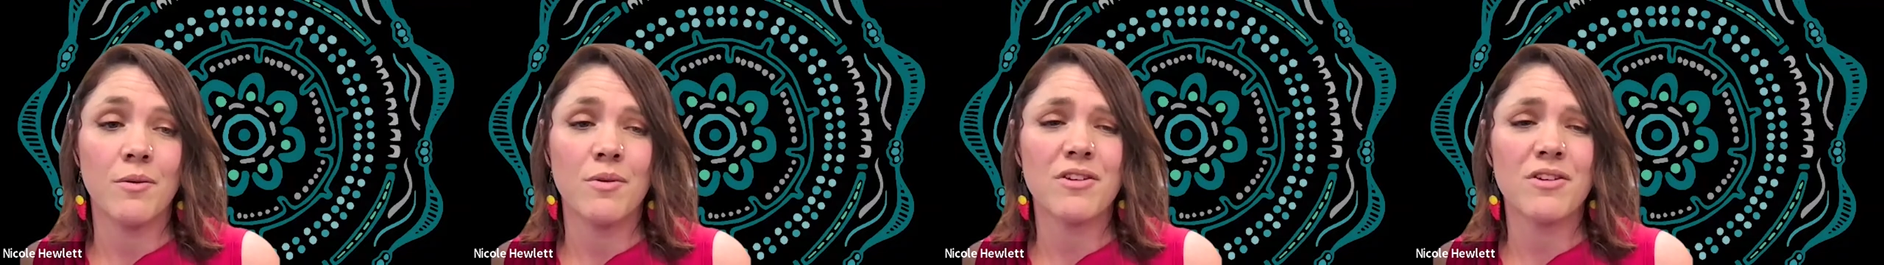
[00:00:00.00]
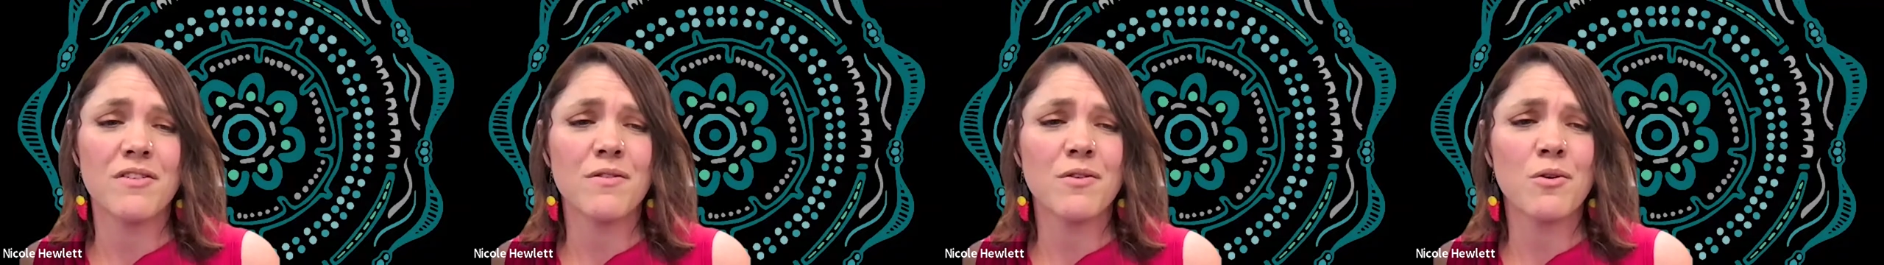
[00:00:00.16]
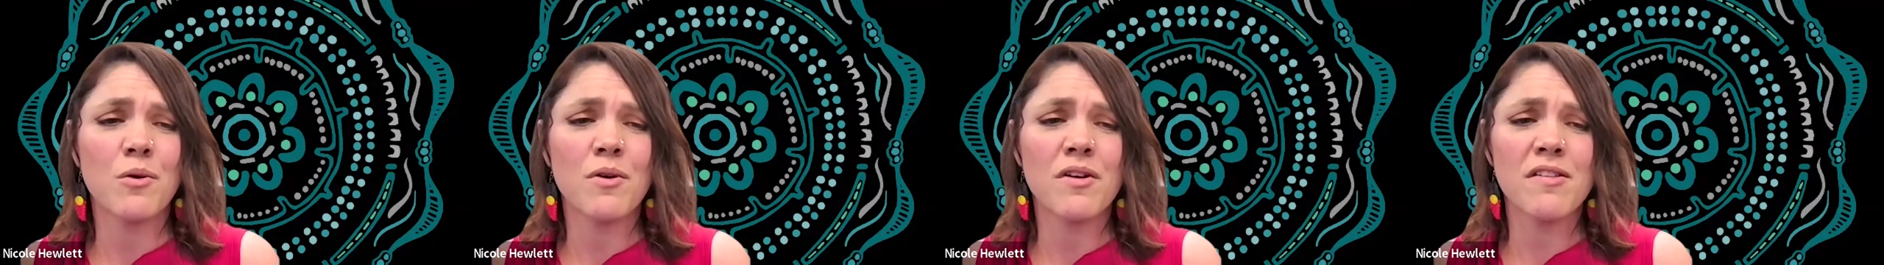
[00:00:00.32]

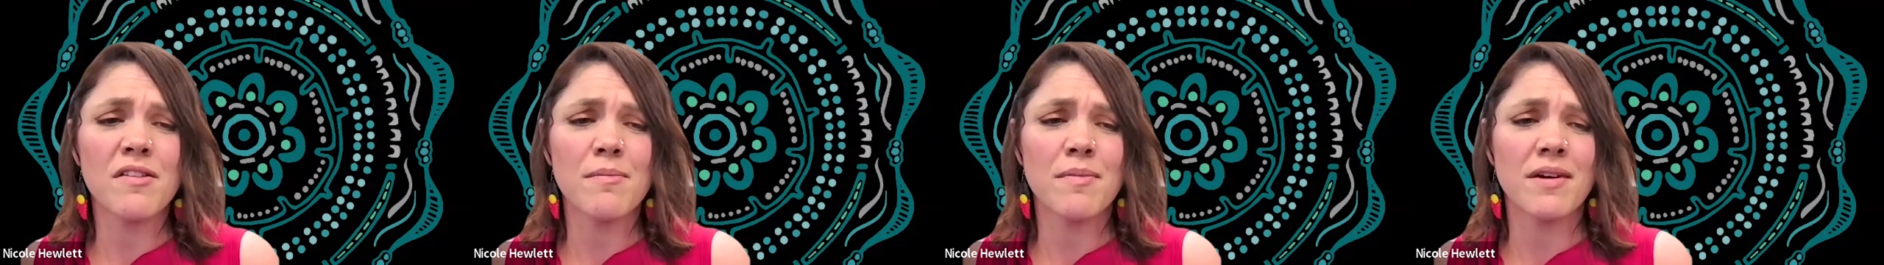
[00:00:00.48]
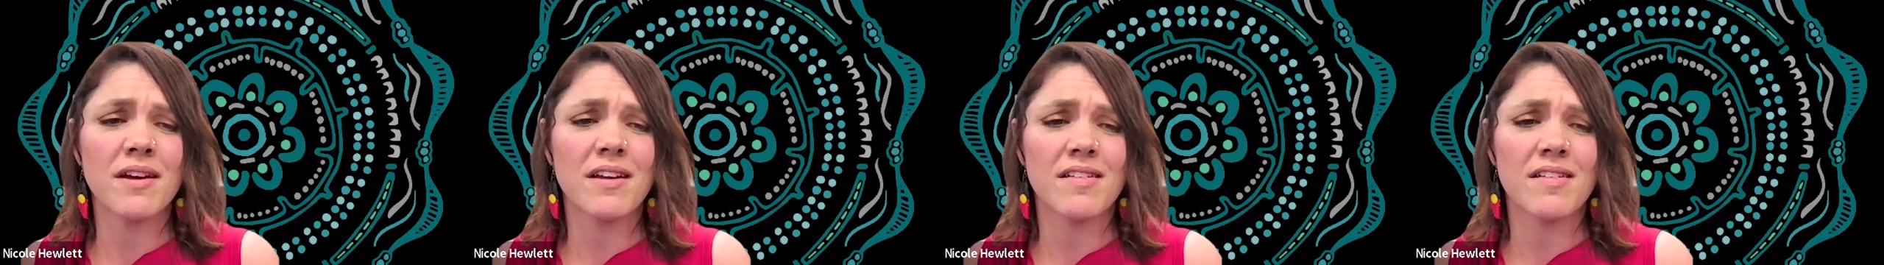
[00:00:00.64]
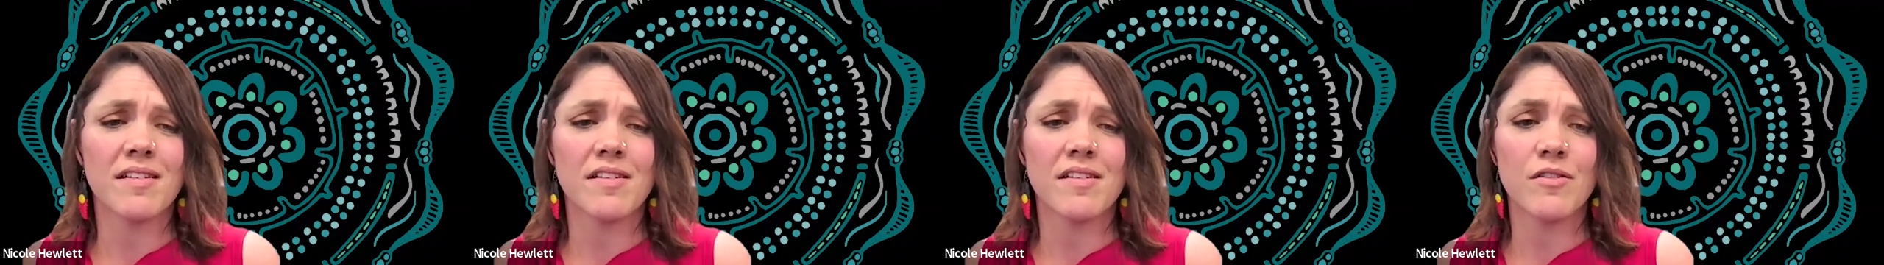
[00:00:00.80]
which of course
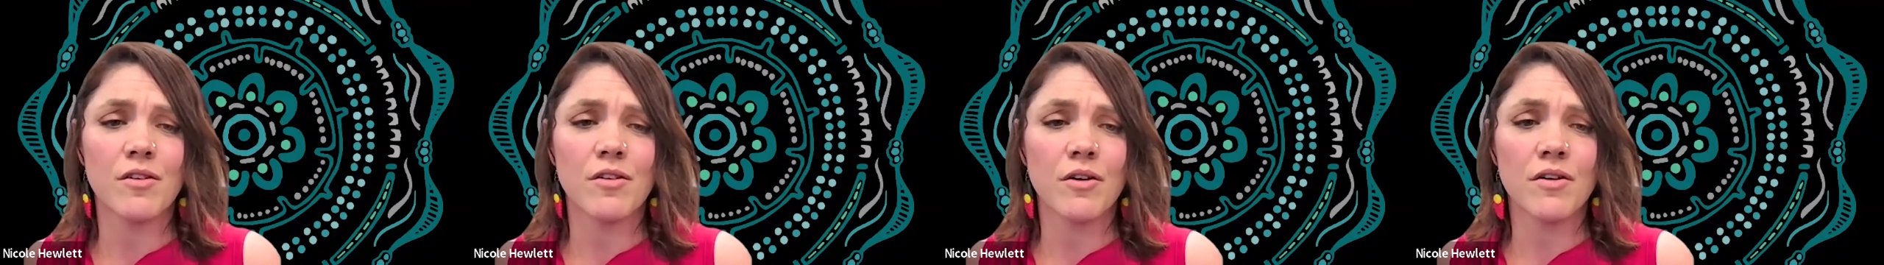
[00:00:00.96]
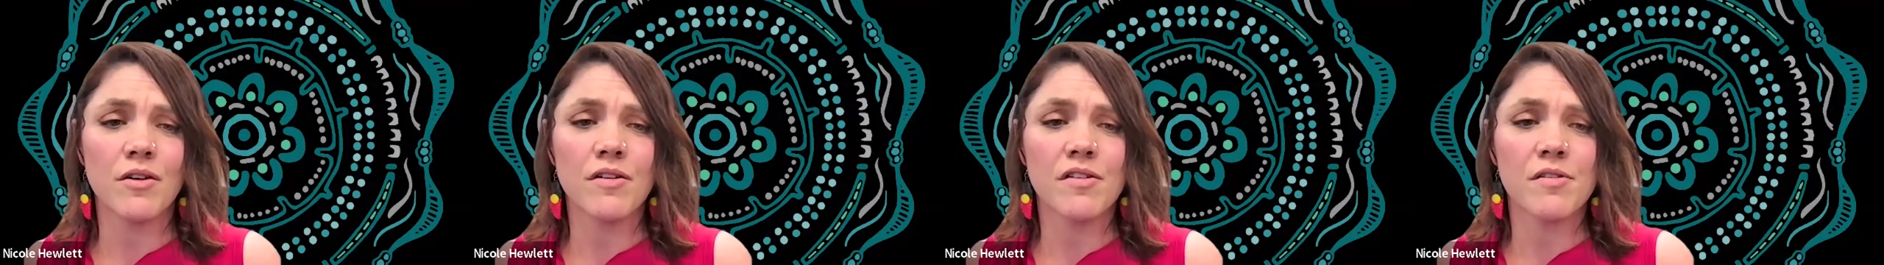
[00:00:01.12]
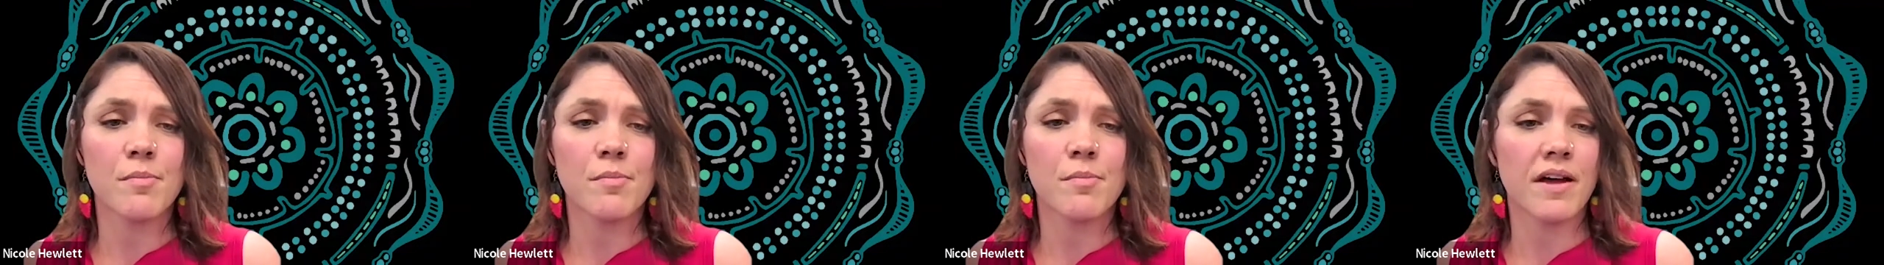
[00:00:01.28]
means there's
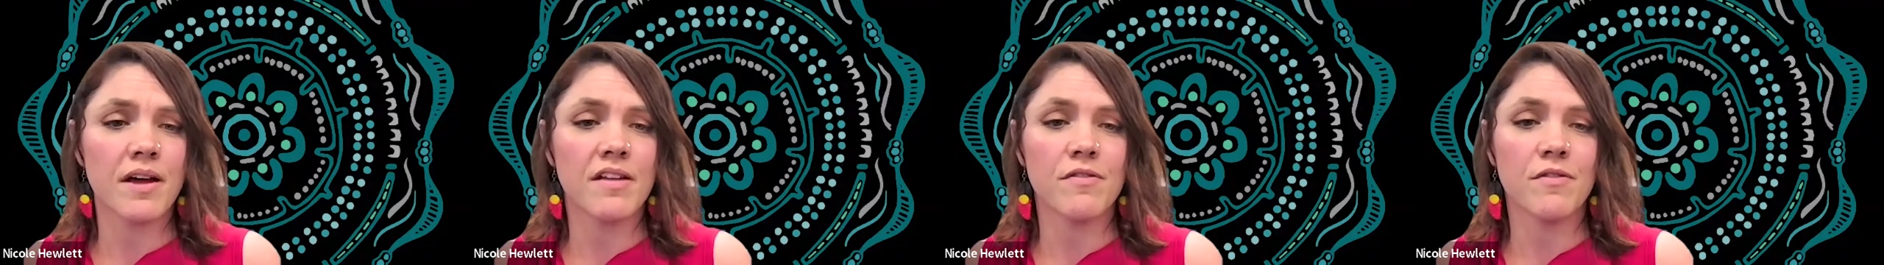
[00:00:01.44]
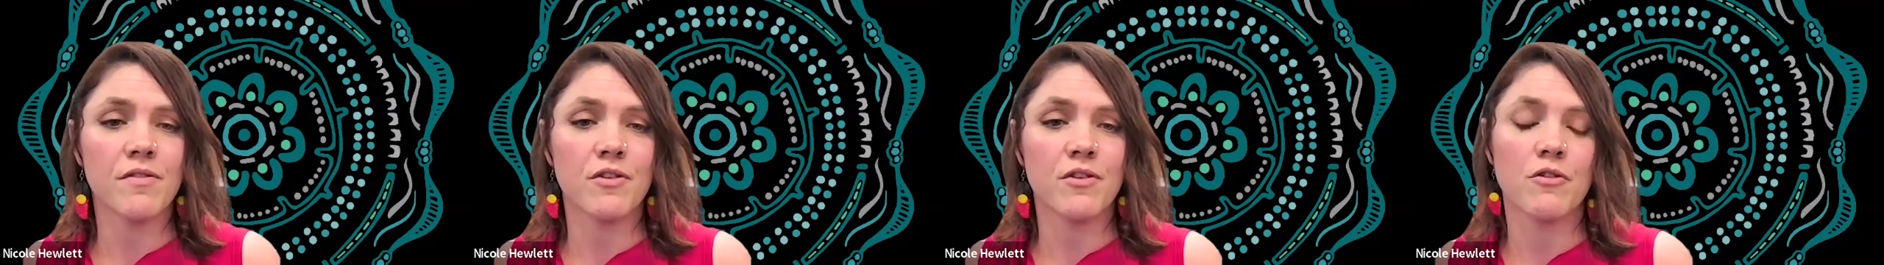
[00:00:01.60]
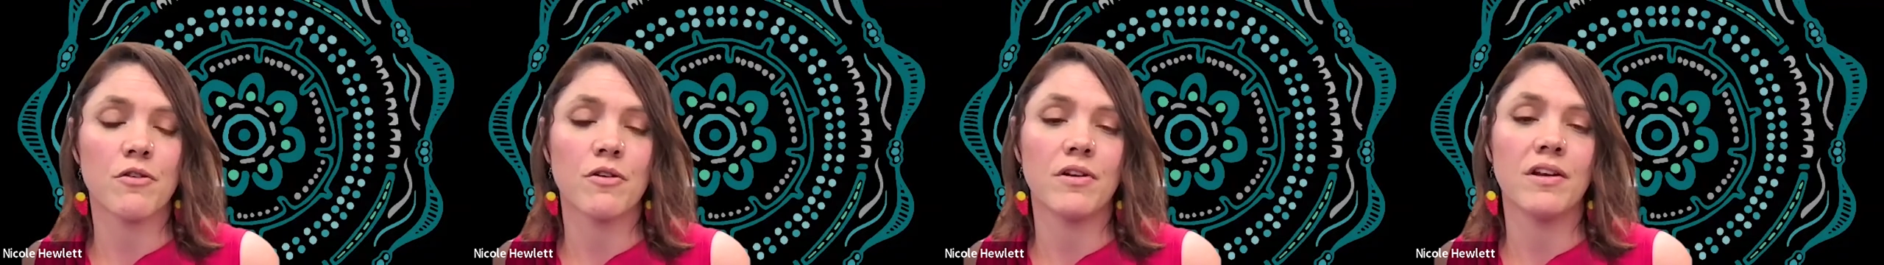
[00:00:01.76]
no
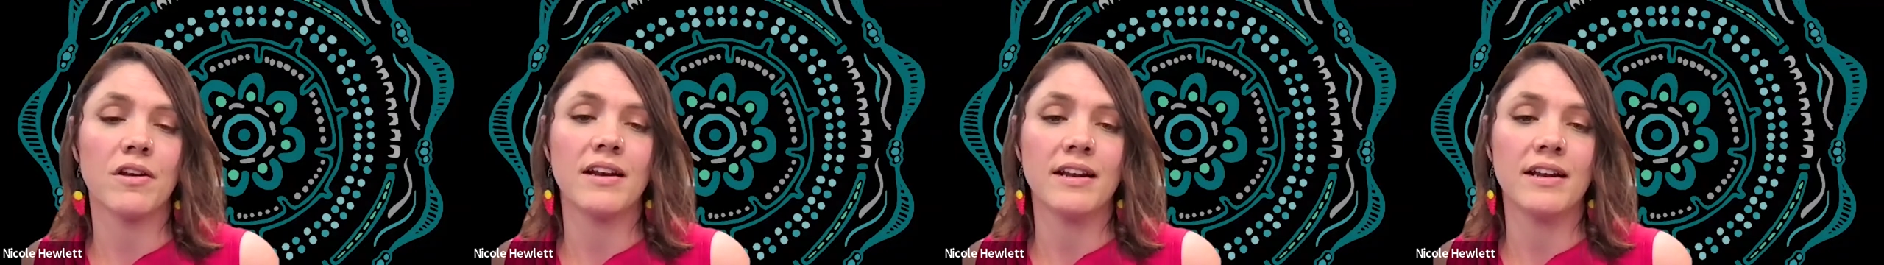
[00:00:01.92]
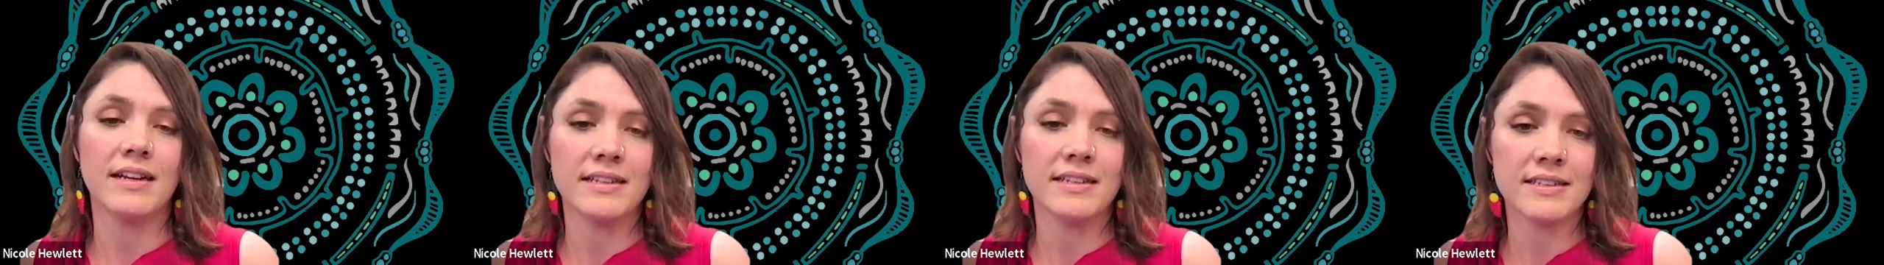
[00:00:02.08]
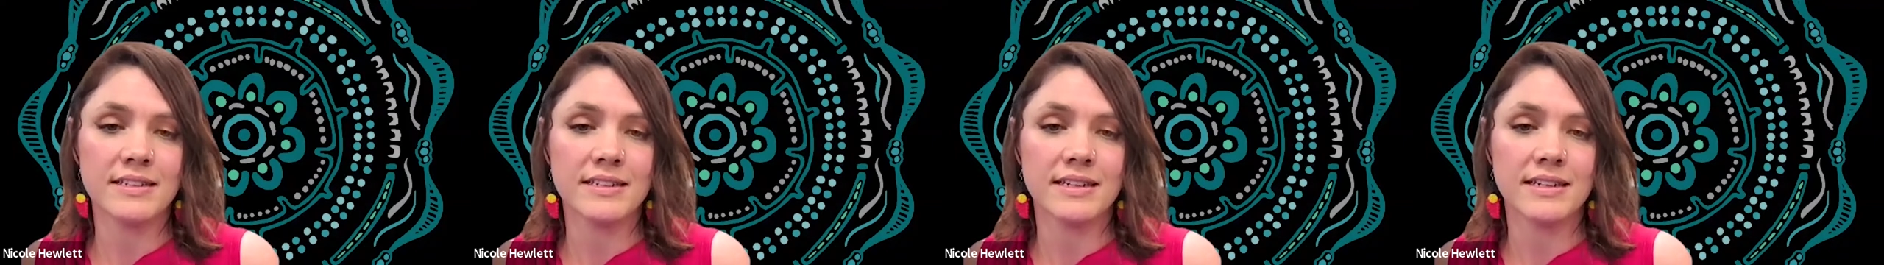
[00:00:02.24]
space for truly
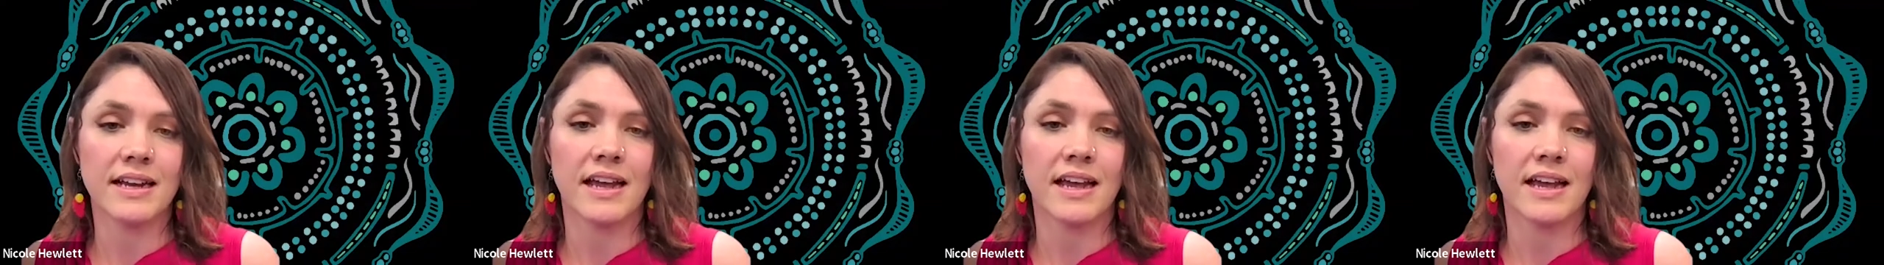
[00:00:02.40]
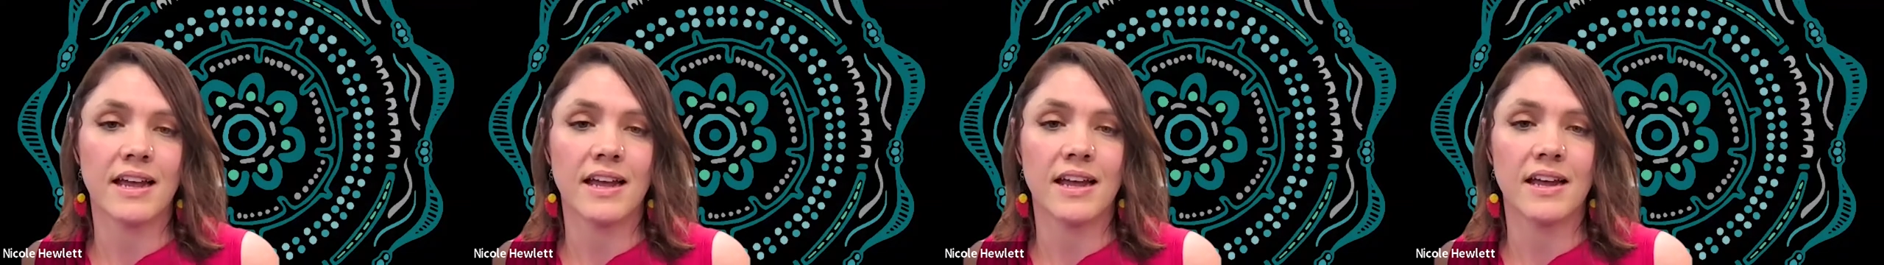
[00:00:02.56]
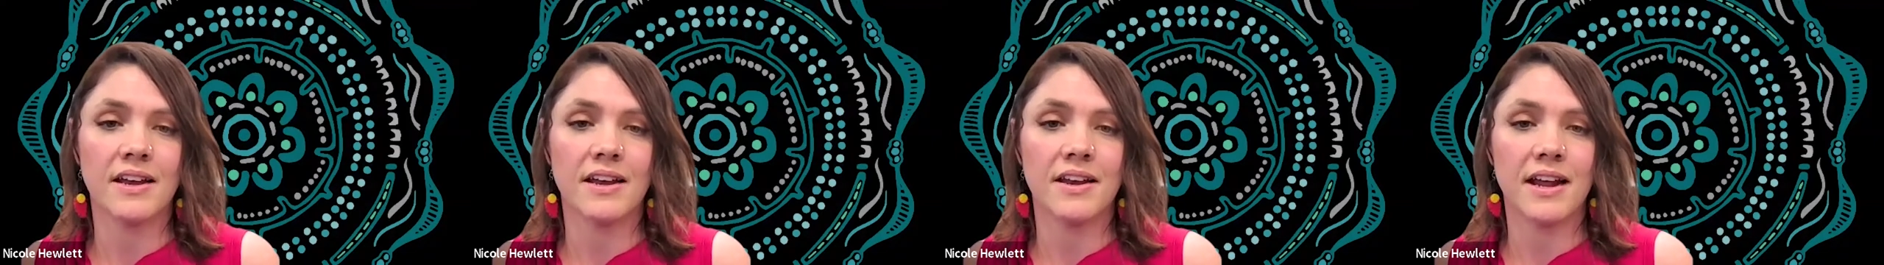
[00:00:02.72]
listening and